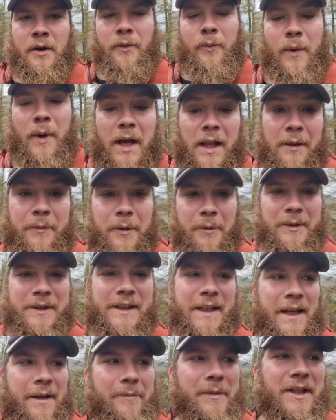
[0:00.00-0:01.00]
Well, I'm coming
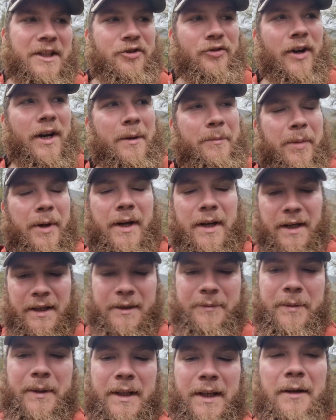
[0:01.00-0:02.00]
to the end of my trip.
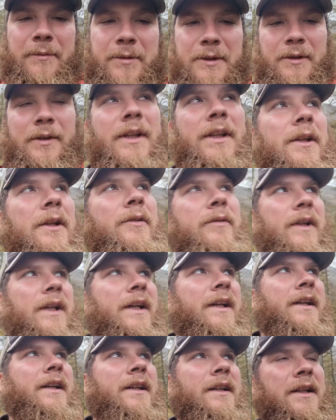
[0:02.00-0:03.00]
It's been absolutely
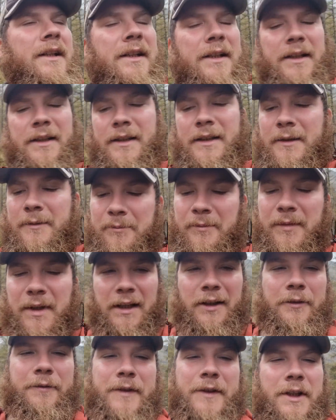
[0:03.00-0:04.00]
lovely. I
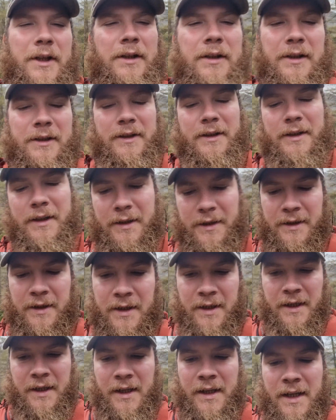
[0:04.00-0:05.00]
love Scotland.
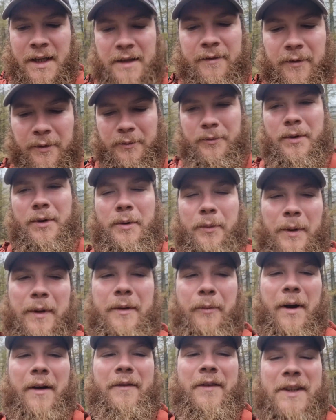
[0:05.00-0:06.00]
Even when
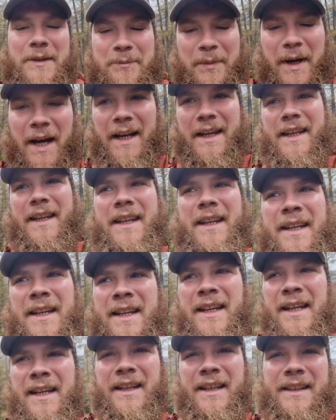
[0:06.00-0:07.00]
the weather's bad,
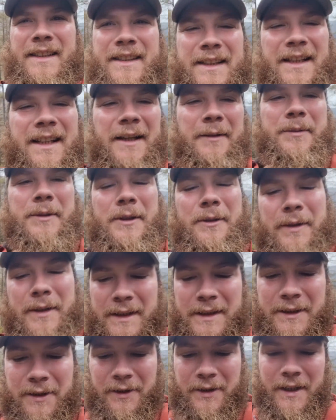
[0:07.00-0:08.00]
it's still absolutely
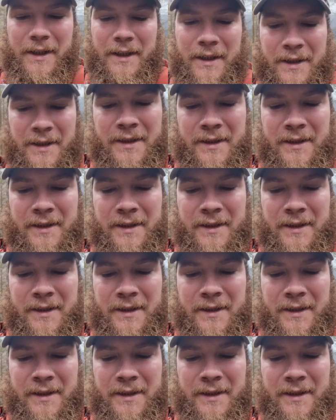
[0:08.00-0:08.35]
stunning.